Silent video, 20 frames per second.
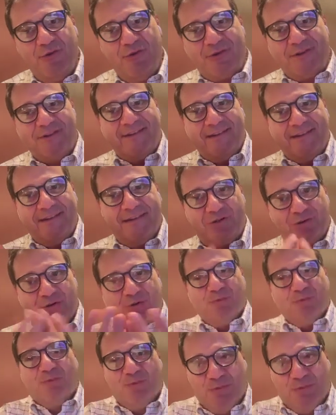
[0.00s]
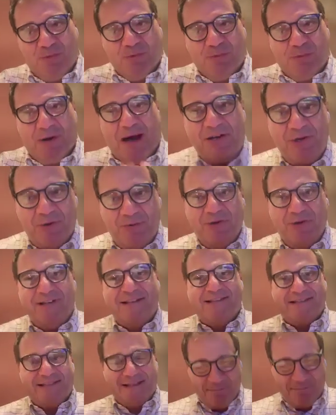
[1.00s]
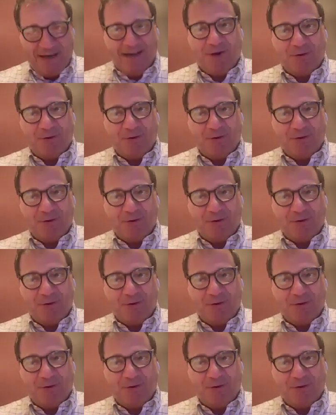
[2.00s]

you, so I don't want to say my